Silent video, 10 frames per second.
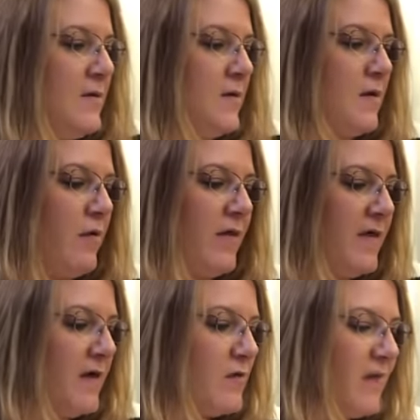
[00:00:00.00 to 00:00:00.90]
So I
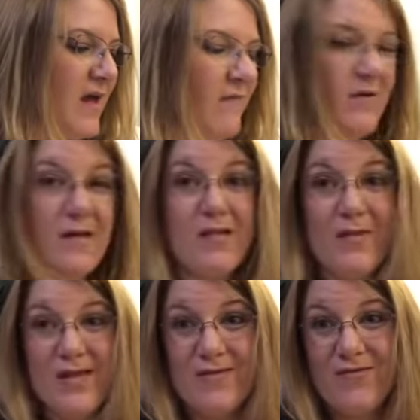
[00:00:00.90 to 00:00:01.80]
think it's going to be kind of an
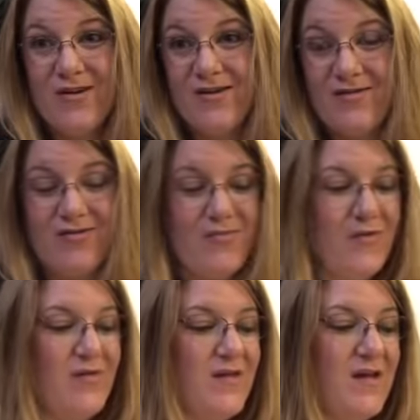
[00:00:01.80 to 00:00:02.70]
expensive one because there's
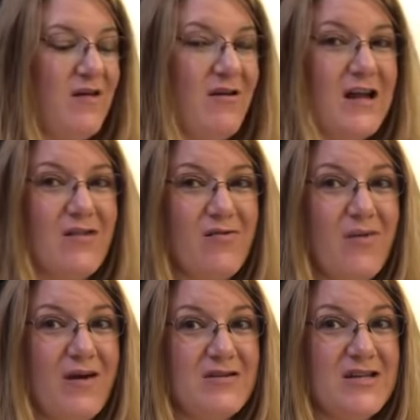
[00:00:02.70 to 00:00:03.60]
boots in here and there's a
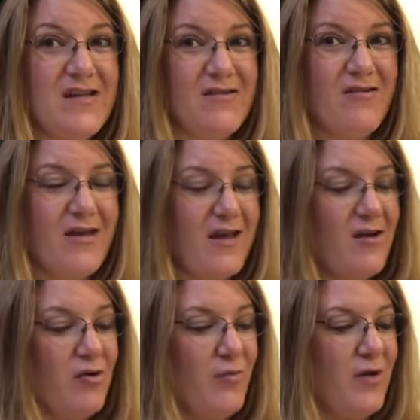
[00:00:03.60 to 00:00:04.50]
pair of jeans that are like
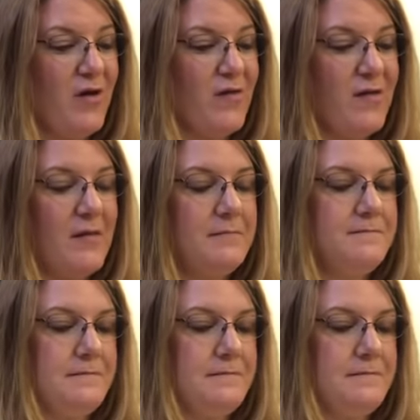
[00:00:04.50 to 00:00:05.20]
$100.